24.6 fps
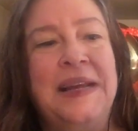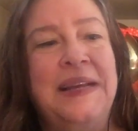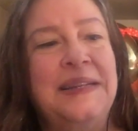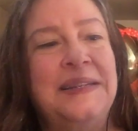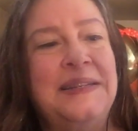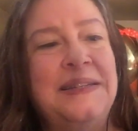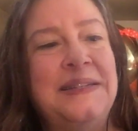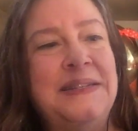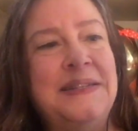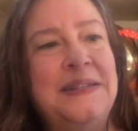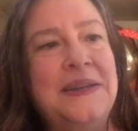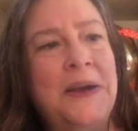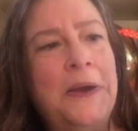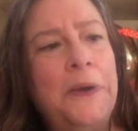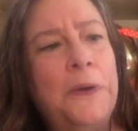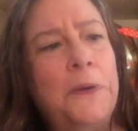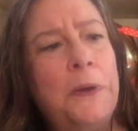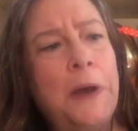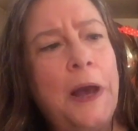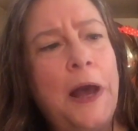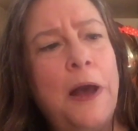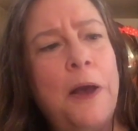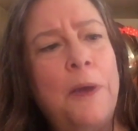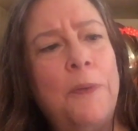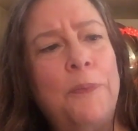
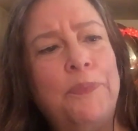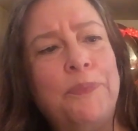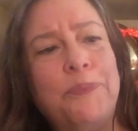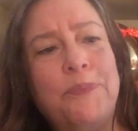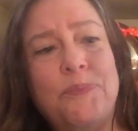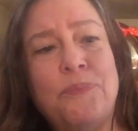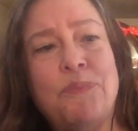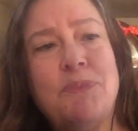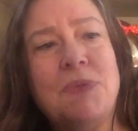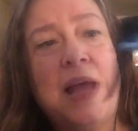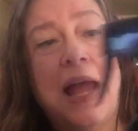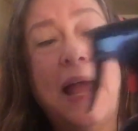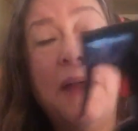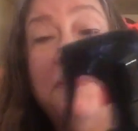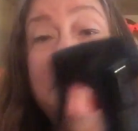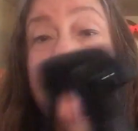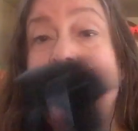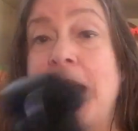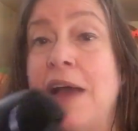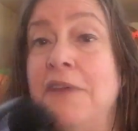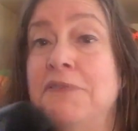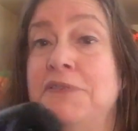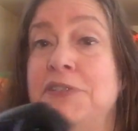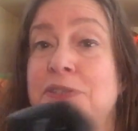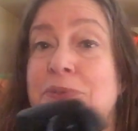So I would
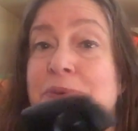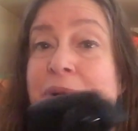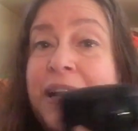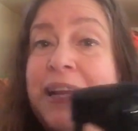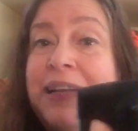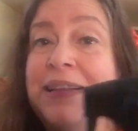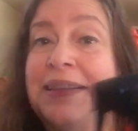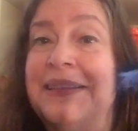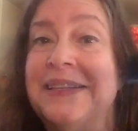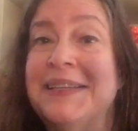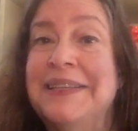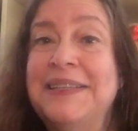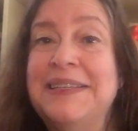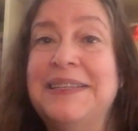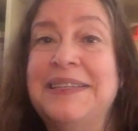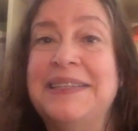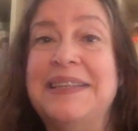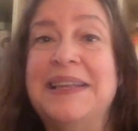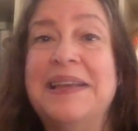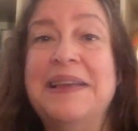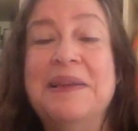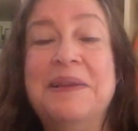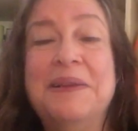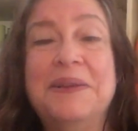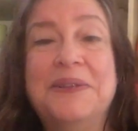have to rate this
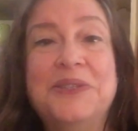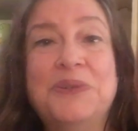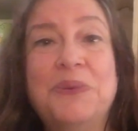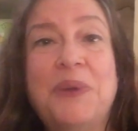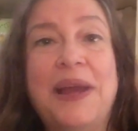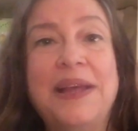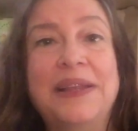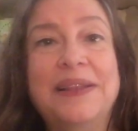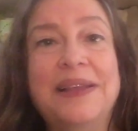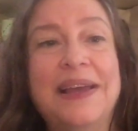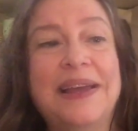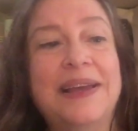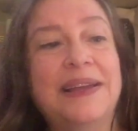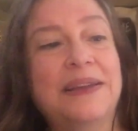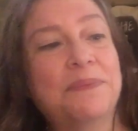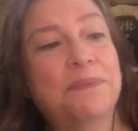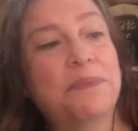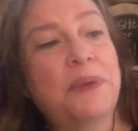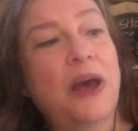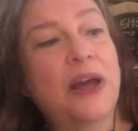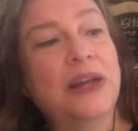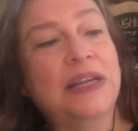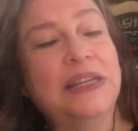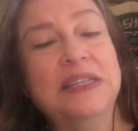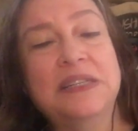Twilight
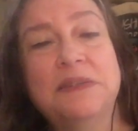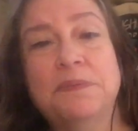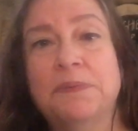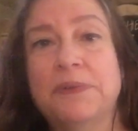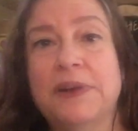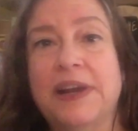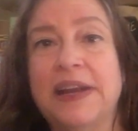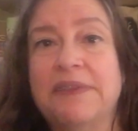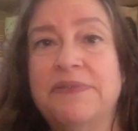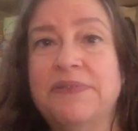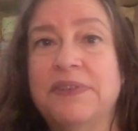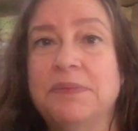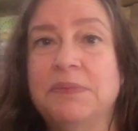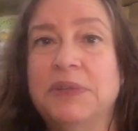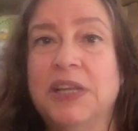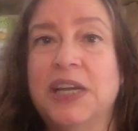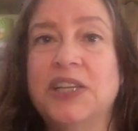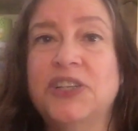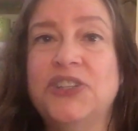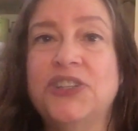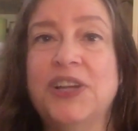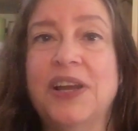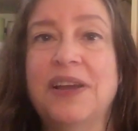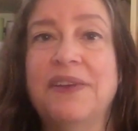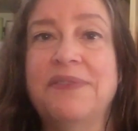body spray from
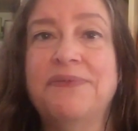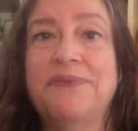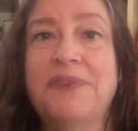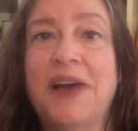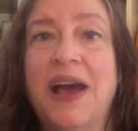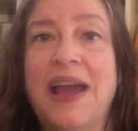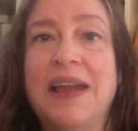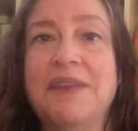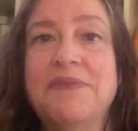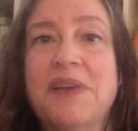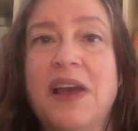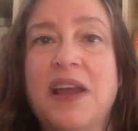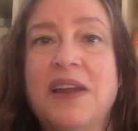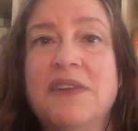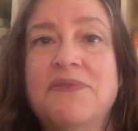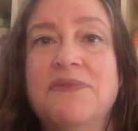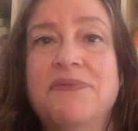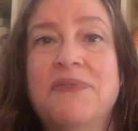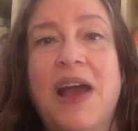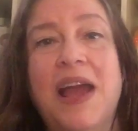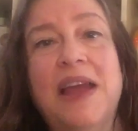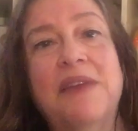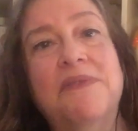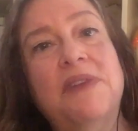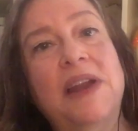Lush a 5 out of
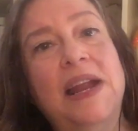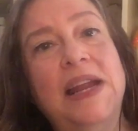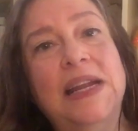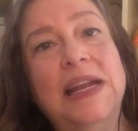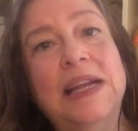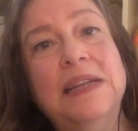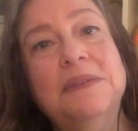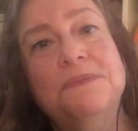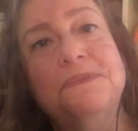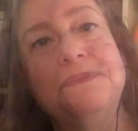5 rating.